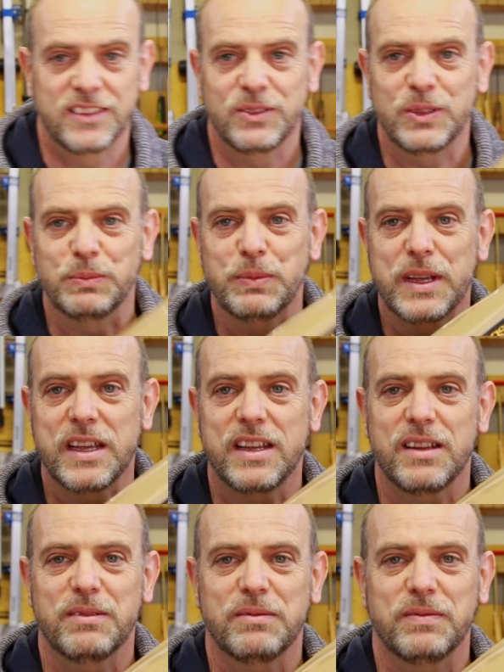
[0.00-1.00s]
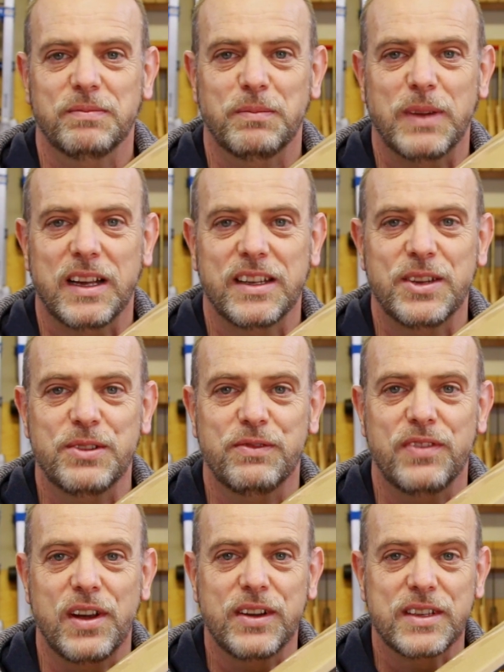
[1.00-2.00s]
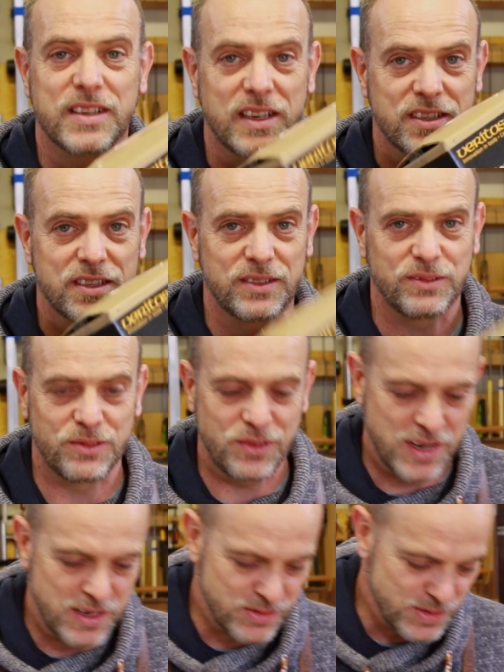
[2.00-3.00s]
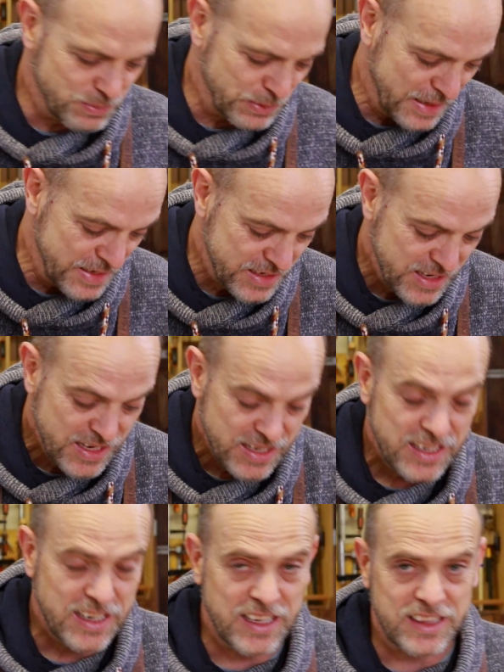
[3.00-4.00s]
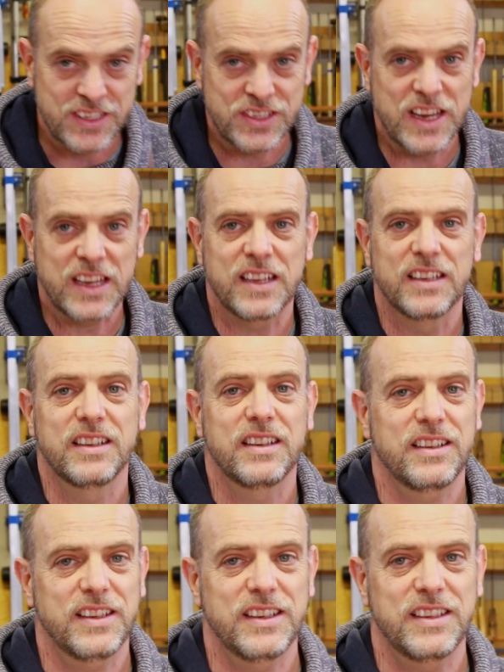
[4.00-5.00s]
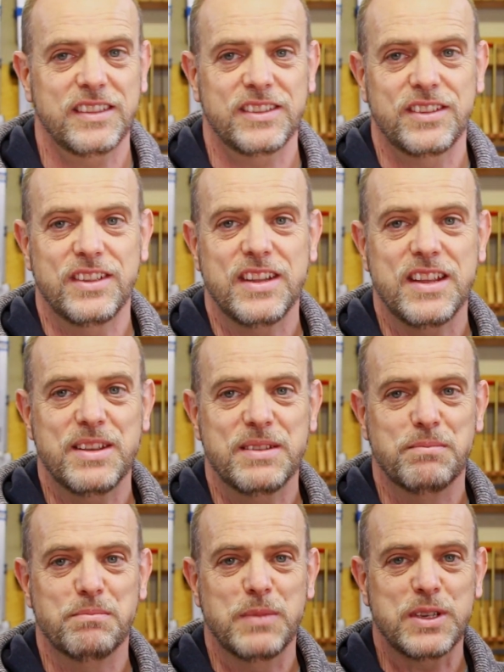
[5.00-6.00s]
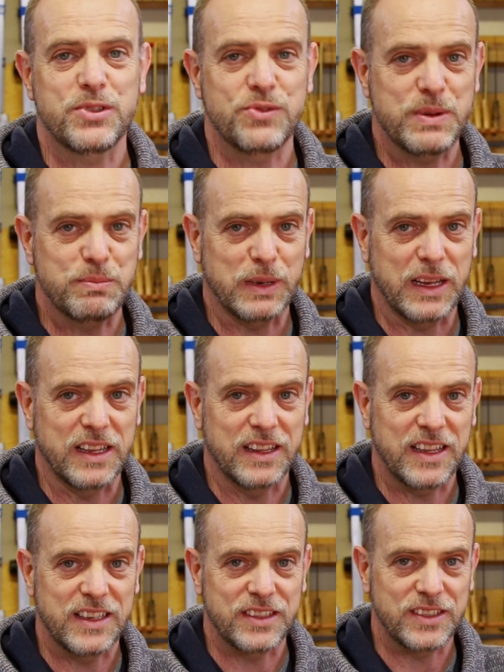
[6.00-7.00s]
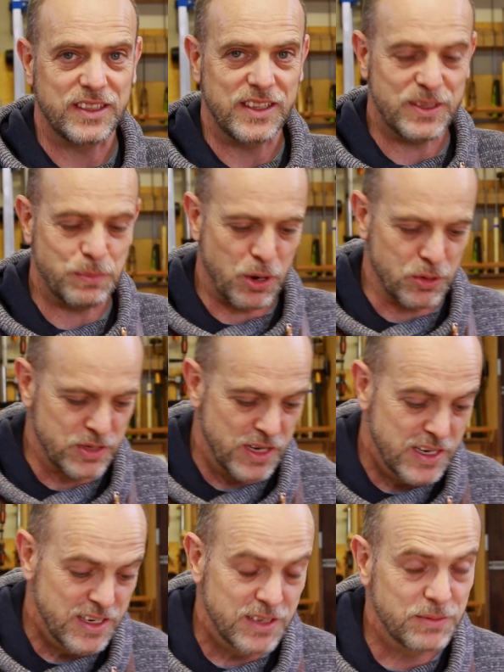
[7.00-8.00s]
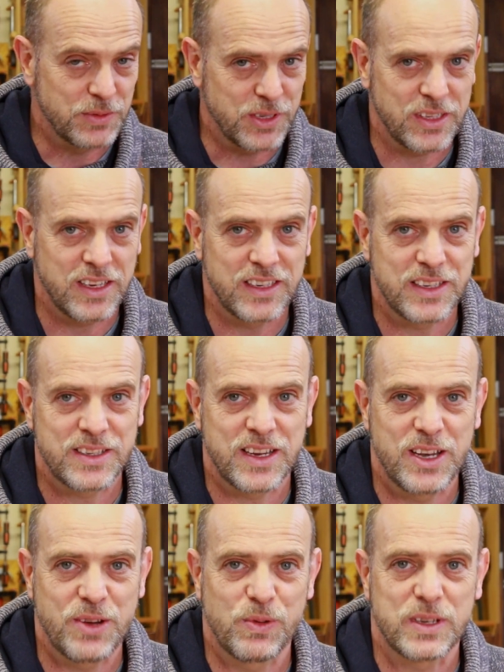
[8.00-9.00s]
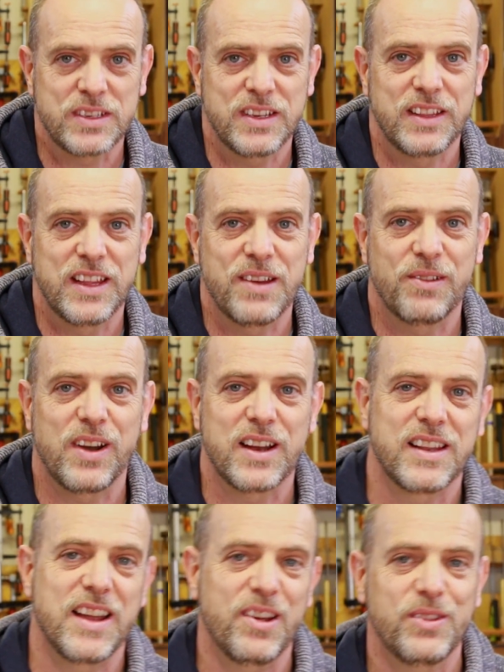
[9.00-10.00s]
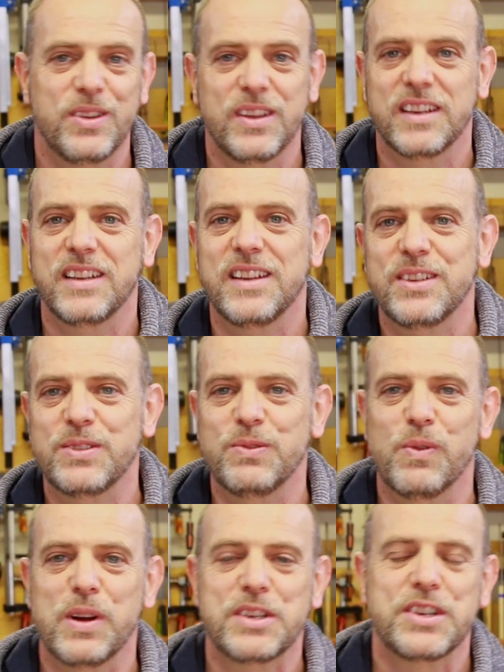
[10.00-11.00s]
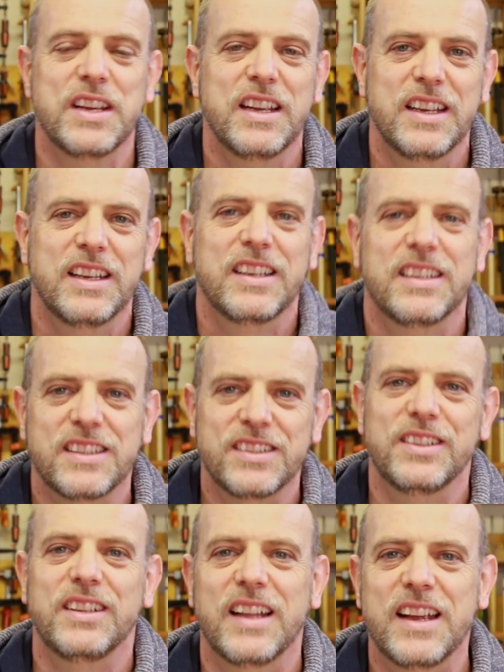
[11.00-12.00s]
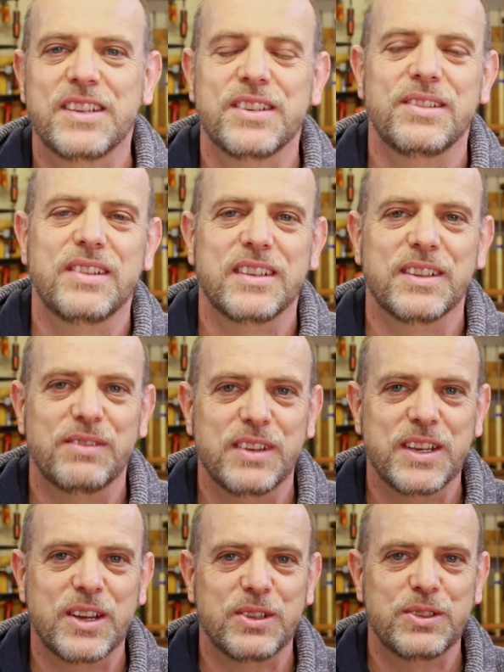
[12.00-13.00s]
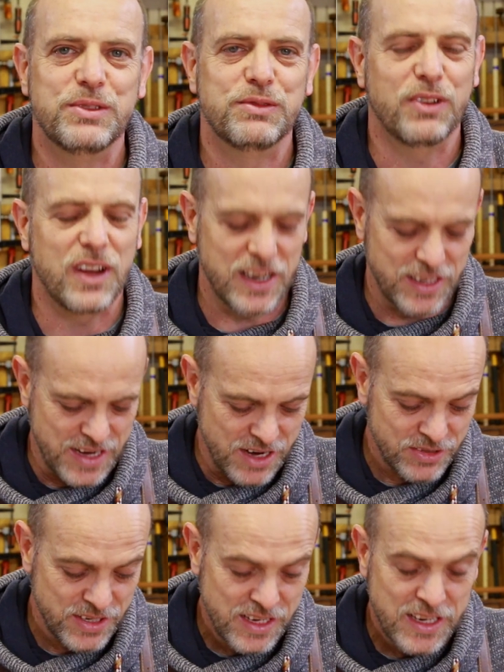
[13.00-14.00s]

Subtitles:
will be my new Veritas Router Plane, and the second is the mystery plane that is in this box. I'm not going to tell you what's in there right now. You're going to need to watch until later in the video to find out.